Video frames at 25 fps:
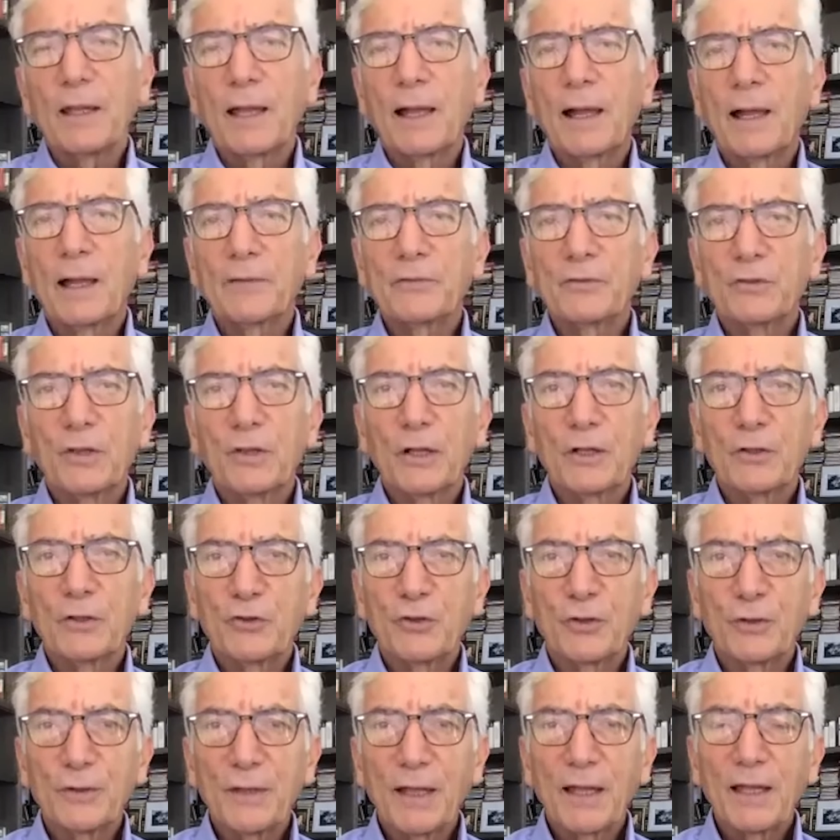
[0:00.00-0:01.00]
And
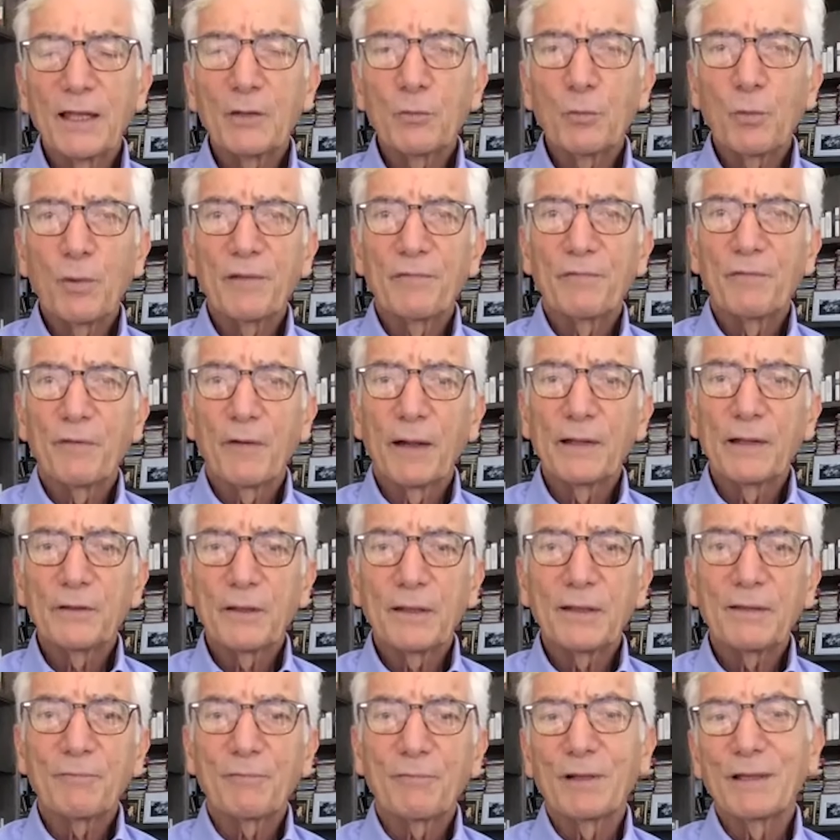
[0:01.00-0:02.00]
today we're
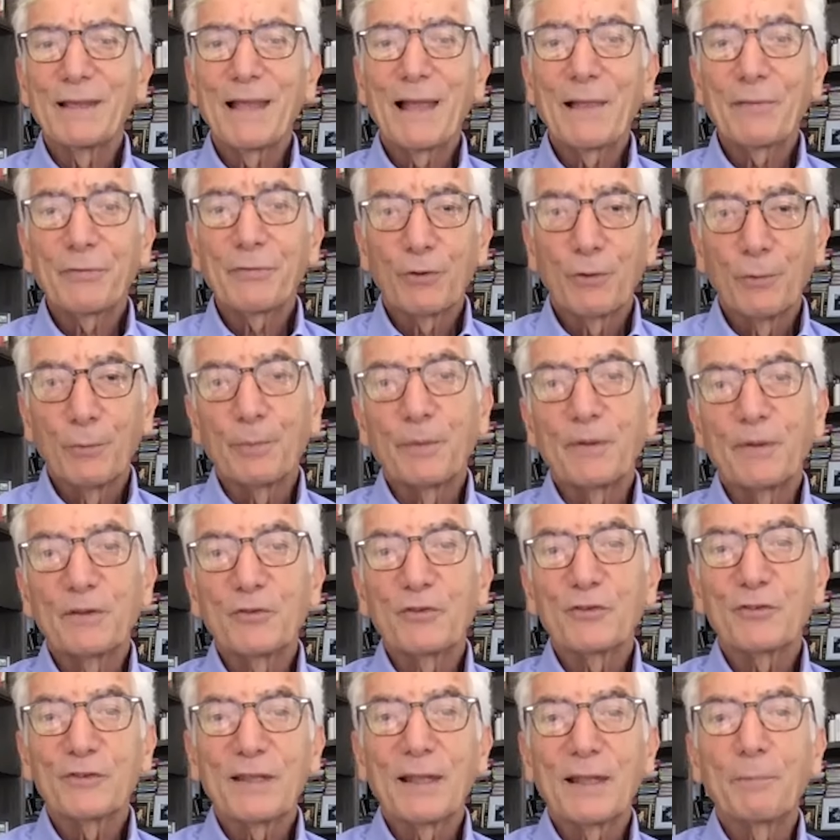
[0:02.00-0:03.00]
finding philanthropists
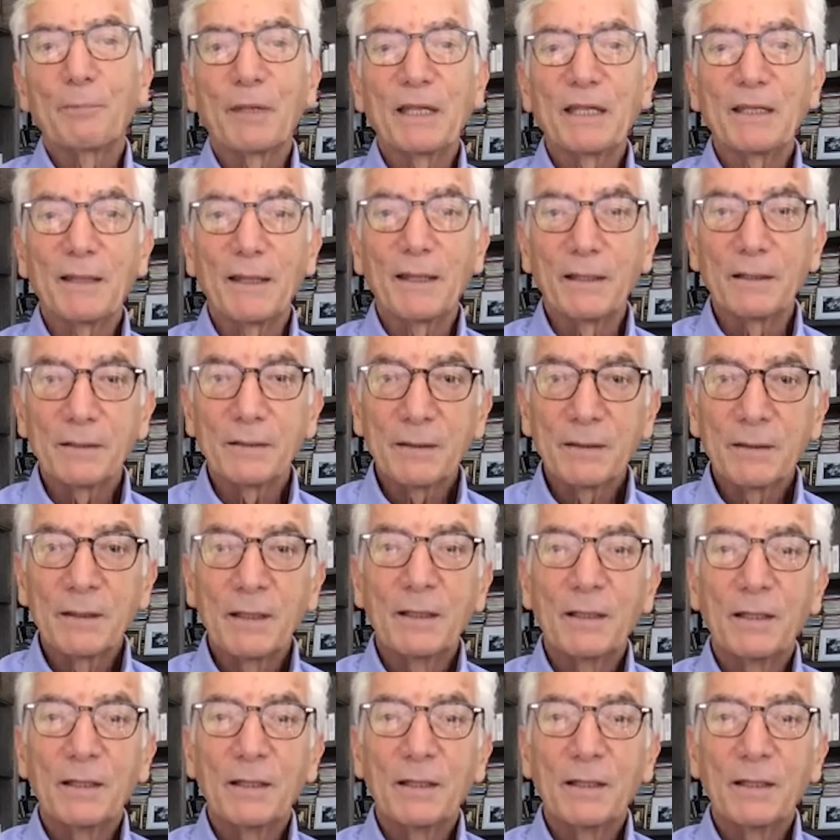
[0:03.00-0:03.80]
stepping in